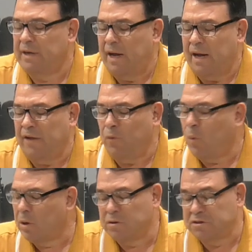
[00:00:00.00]
Uh, the
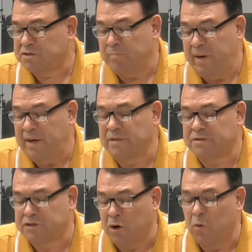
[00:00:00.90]
words mean
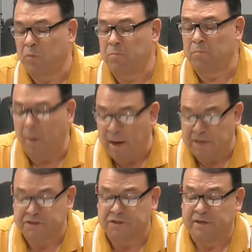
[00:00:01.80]
so
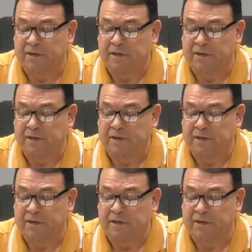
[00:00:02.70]
much.